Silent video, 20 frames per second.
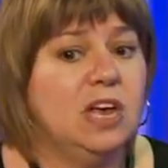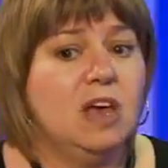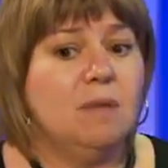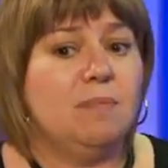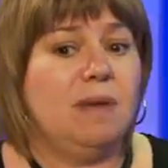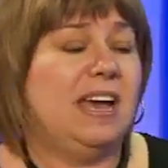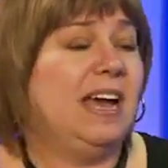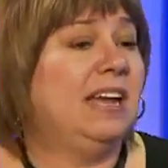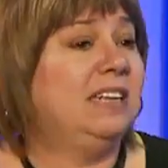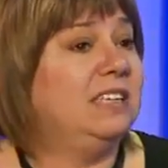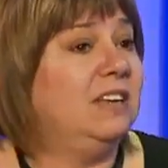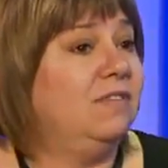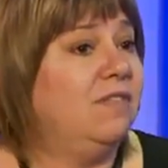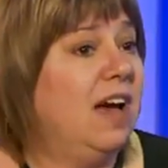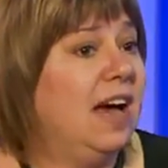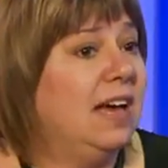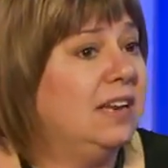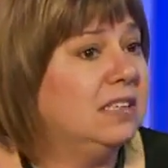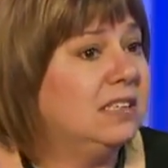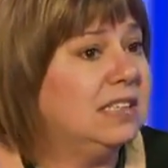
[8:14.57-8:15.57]
by
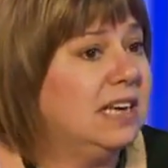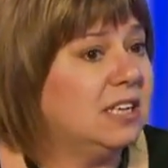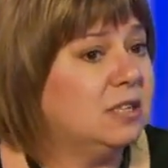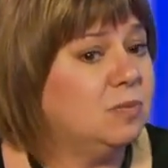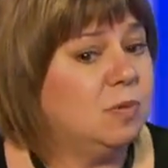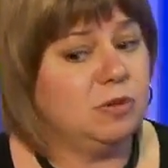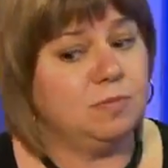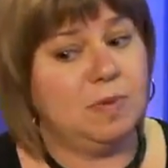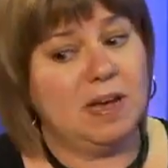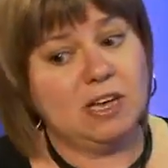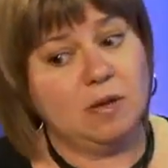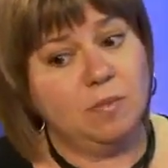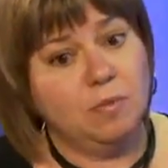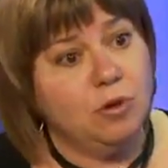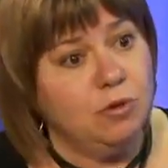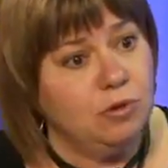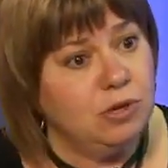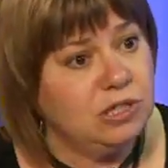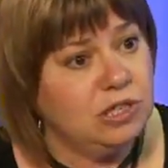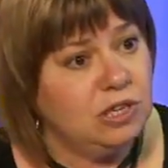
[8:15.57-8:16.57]
anti-violence experts, by
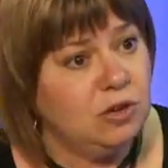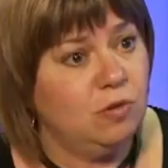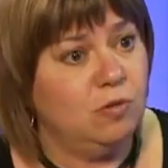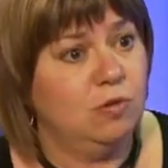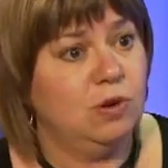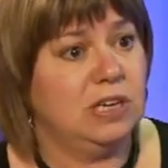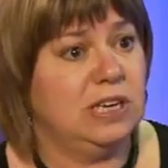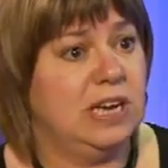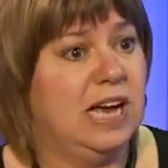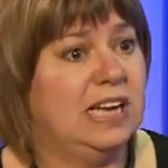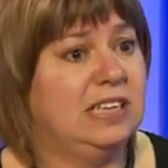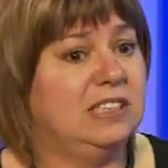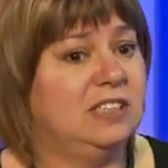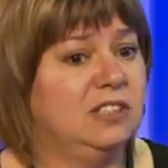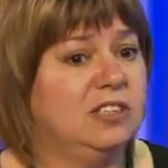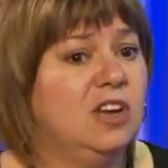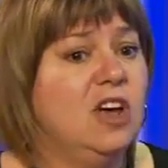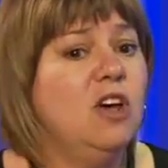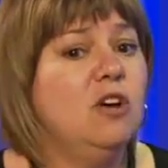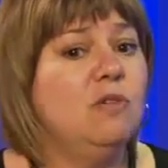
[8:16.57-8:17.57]
community organisers,